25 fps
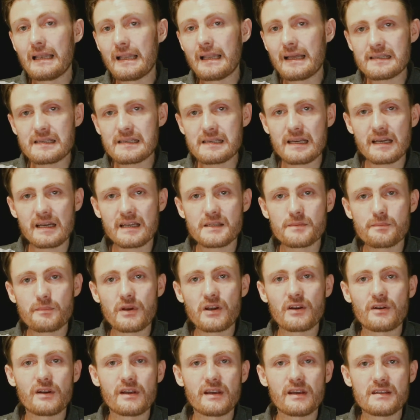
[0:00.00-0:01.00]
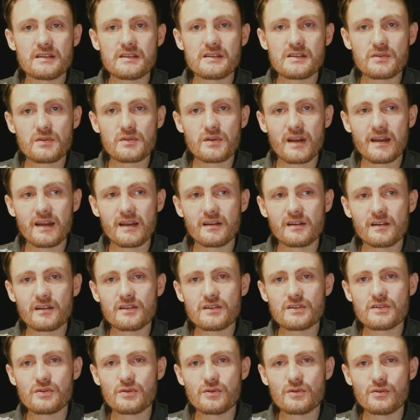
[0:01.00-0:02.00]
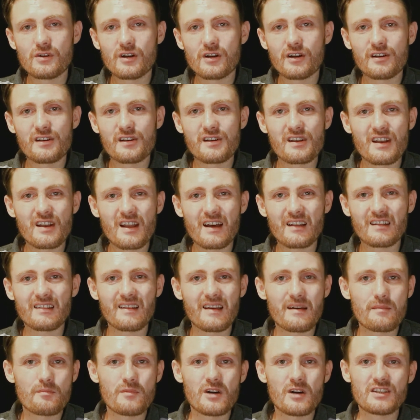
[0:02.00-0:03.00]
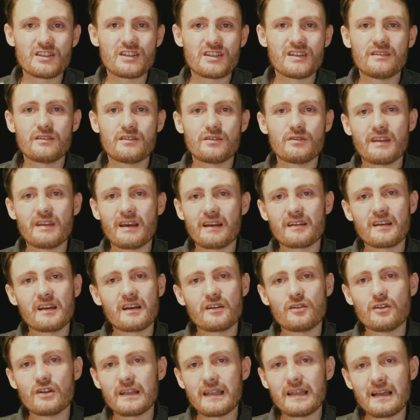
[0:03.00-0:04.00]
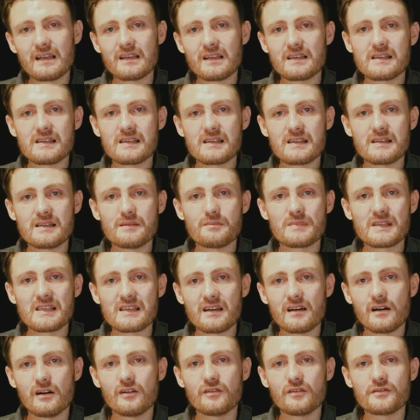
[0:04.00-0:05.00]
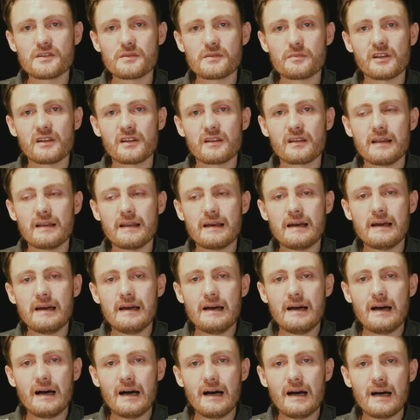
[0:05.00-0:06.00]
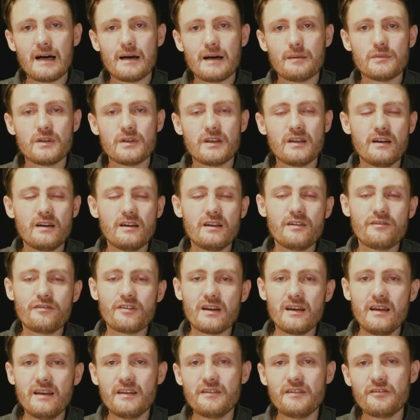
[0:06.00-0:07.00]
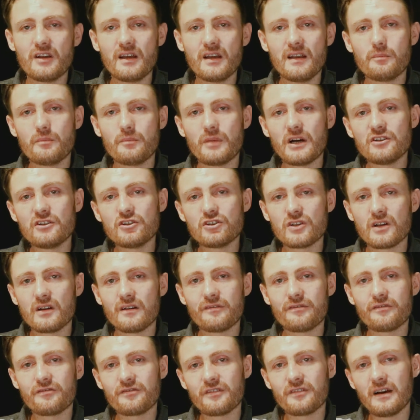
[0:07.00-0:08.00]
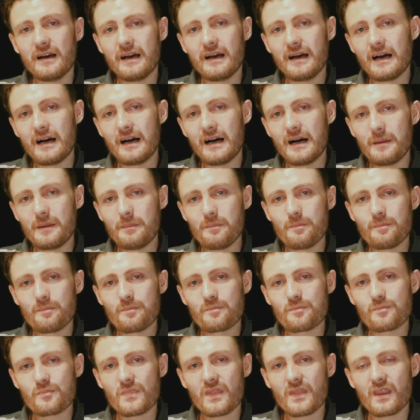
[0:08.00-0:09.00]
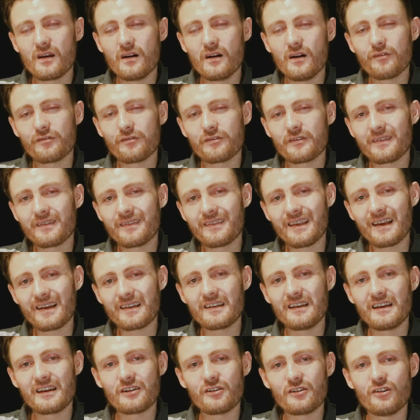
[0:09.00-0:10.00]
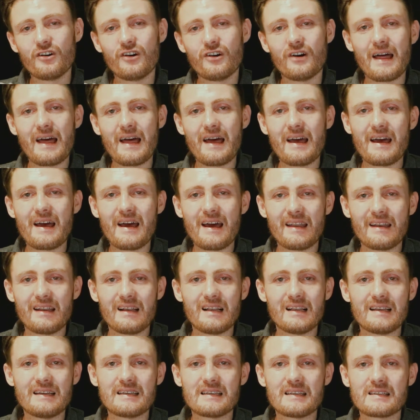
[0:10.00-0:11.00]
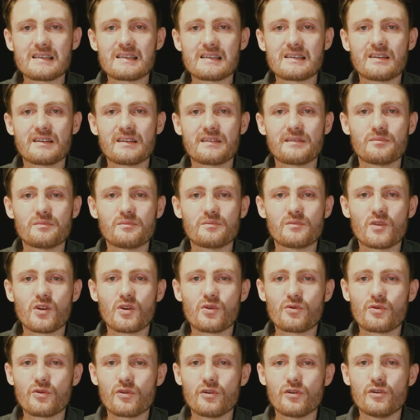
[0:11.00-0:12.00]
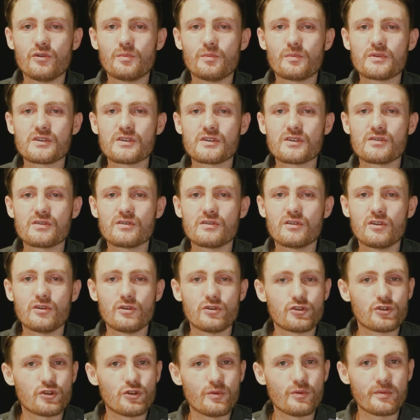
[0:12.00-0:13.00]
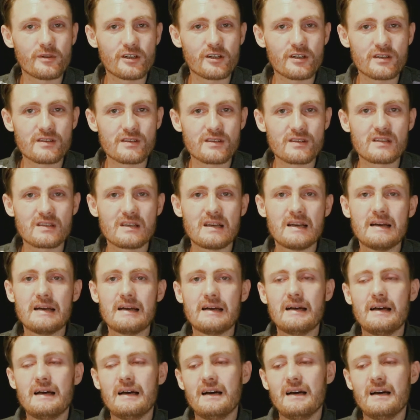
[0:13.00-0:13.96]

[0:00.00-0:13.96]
less experienced traders who are not that much into technical analysis themselves. But um, you know, you've got, you've got a bunch of um, of technical analyst groups, YouTubers.